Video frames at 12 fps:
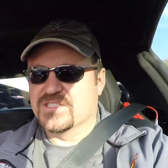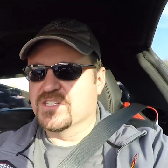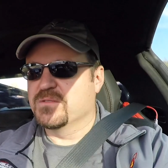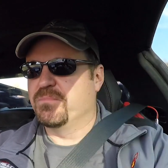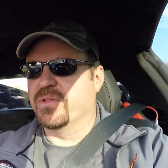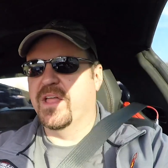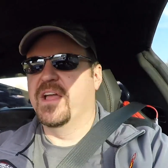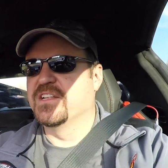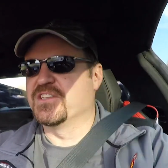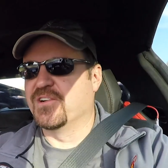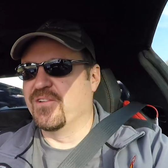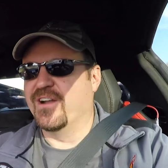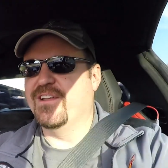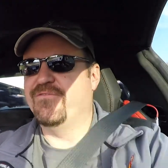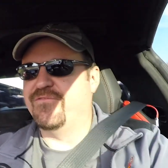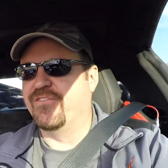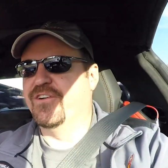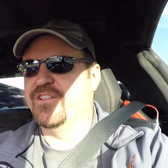Just plant your
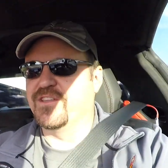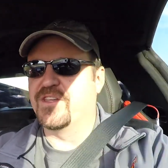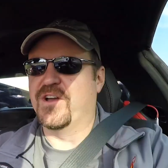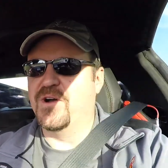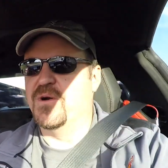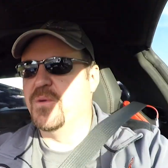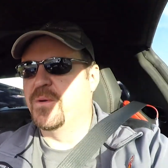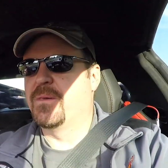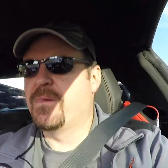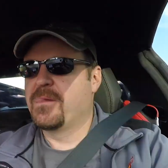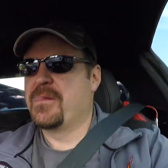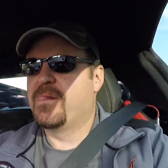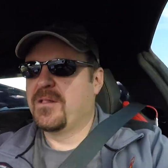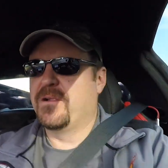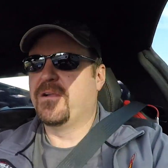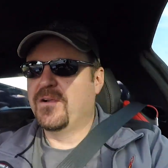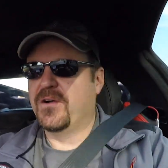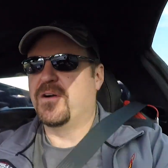right foot and go.
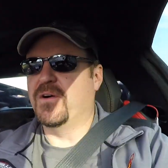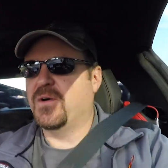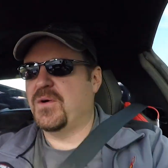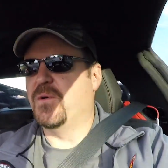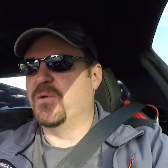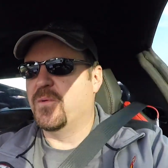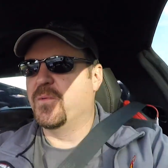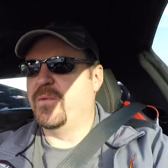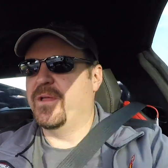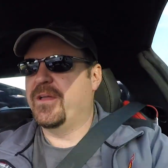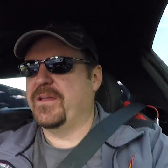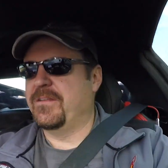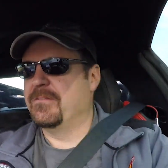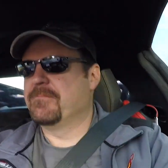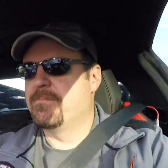Oh, man.